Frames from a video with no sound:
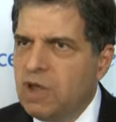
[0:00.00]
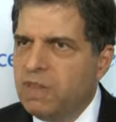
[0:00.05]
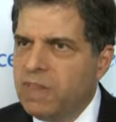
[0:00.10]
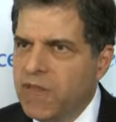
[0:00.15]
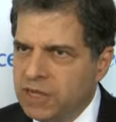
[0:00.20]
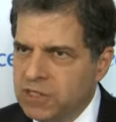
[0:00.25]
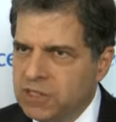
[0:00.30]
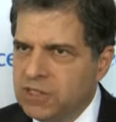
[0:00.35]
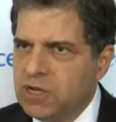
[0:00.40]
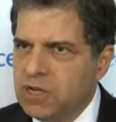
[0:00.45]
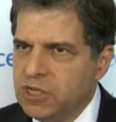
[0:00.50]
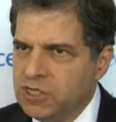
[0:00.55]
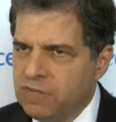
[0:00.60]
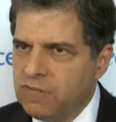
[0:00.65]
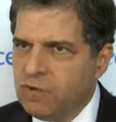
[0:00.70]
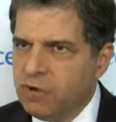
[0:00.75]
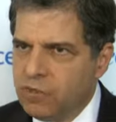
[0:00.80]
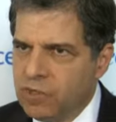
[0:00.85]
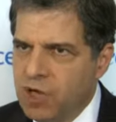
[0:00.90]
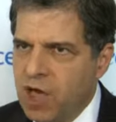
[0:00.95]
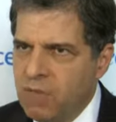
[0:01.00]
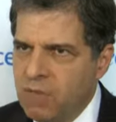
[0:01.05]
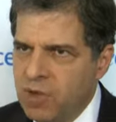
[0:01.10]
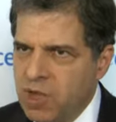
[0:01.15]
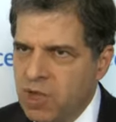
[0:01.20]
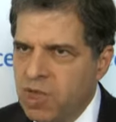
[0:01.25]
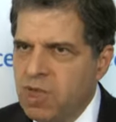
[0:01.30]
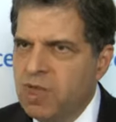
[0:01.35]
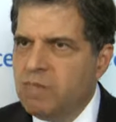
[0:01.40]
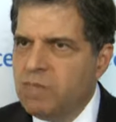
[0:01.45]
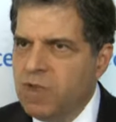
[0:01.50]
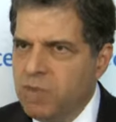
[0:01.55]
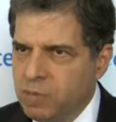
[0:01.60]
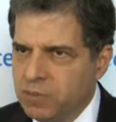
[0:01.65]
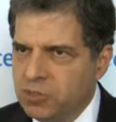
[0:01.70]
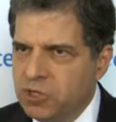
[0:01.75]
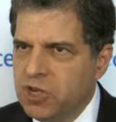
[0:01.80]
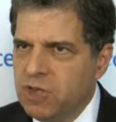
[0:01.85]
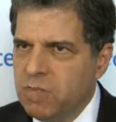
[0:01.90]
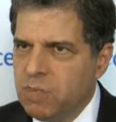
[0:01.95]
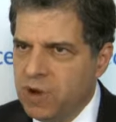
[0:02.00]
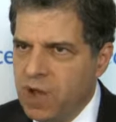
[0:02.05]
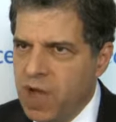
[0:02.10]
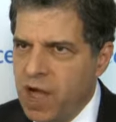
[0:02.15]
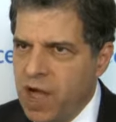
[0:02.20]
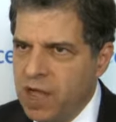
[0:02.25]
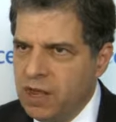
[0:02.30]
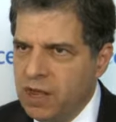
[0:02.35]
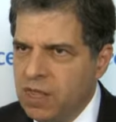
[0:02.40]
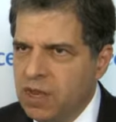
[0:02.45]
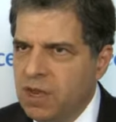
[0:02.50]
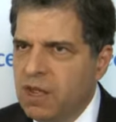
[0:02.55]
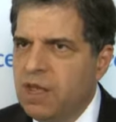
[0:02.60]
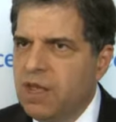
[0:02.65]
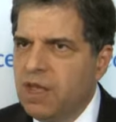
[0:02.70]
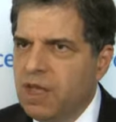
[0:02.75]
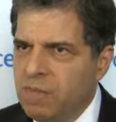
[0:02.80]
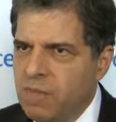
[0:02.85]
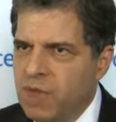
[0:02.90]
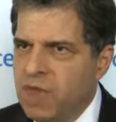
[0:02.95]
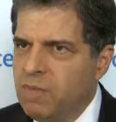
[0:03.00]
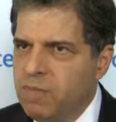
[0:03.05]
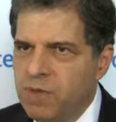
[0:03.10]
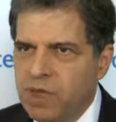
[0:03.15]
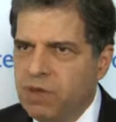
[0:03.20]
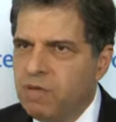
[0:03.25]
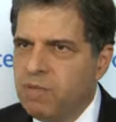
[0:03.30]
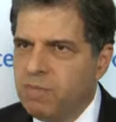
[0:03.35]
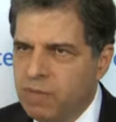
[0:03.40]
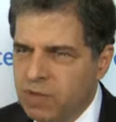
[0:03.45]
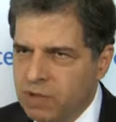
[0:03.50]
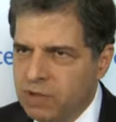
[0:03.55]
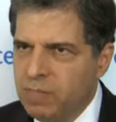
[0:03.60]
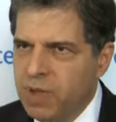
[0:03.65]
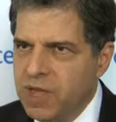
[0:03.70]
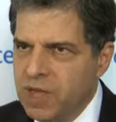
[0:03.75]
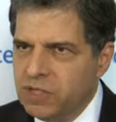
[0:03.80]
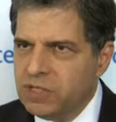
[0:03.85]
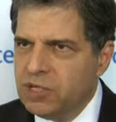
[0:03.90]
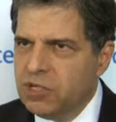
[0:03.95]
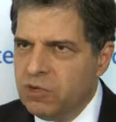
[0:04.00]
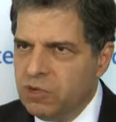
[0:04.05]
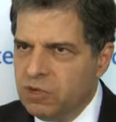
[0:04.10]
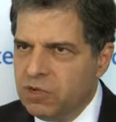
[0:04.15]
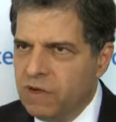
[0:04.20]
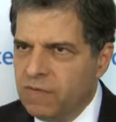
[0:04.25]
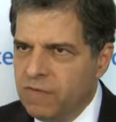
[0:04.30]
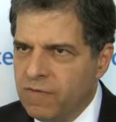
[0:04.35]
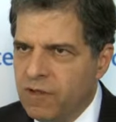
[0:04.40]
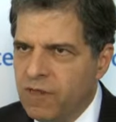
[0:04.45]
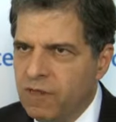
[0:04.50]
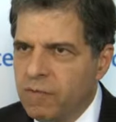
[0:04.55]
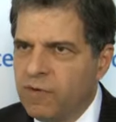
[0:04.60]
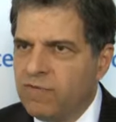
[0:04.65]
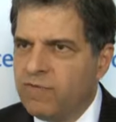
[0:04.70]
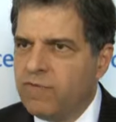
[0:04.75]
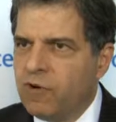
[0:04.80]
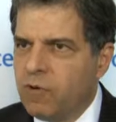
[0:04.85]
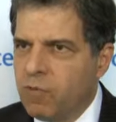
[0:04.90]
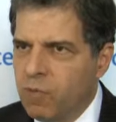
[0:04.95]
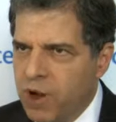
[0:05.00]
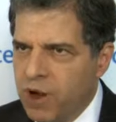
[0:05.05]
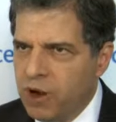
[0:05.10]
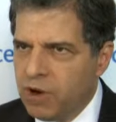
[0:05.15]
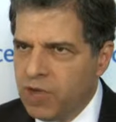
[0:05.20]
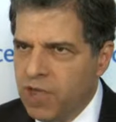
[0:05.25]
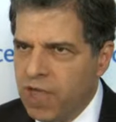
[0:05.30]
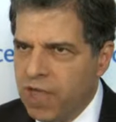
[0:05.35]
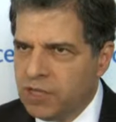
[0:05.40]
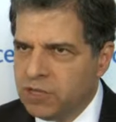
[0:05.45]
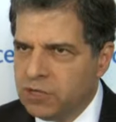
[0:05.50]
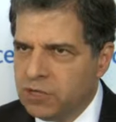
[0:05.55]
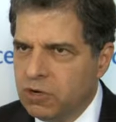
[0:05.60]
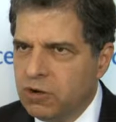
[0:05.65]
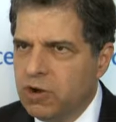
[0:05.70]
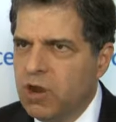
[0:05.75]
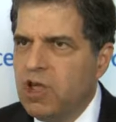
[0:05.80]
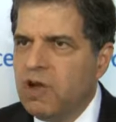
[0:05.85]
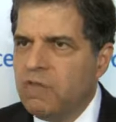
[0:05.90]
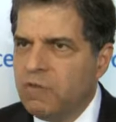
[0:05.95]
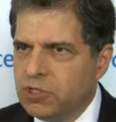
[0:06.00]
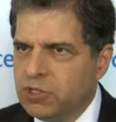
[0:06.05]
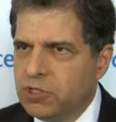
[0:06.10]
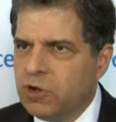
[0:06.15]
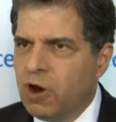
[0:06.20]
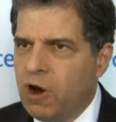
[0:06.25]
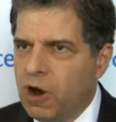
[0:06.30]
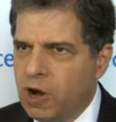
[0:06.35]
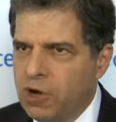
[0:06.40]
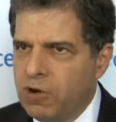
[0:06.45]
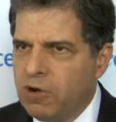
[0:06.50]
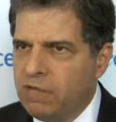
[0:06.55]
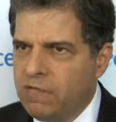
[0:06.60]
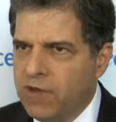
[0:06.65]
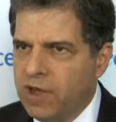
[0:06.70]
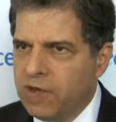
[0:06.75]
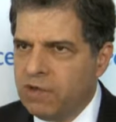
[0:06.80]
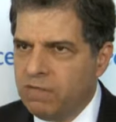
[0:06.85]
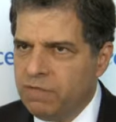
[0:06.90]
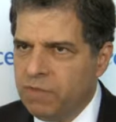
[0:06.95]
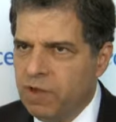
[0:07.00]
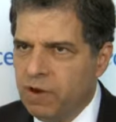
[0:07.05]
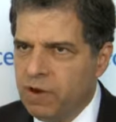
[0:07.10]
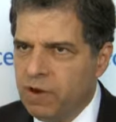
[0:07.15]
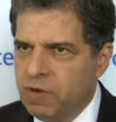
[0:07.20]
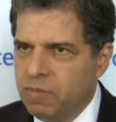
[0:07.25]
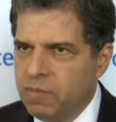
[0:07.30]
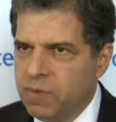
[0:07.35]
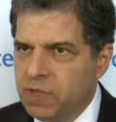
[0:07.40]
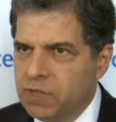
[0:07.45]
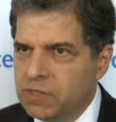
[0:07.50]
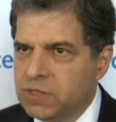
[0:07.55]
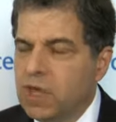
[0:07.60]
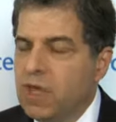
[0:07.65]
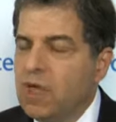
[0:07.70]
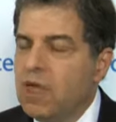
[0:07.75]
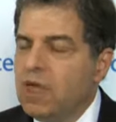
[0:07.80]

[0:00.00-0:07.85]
That study is forthcoming. People should keep an eye on it. It may be an amazing new development for a rare cancer, which there are no effective therapies.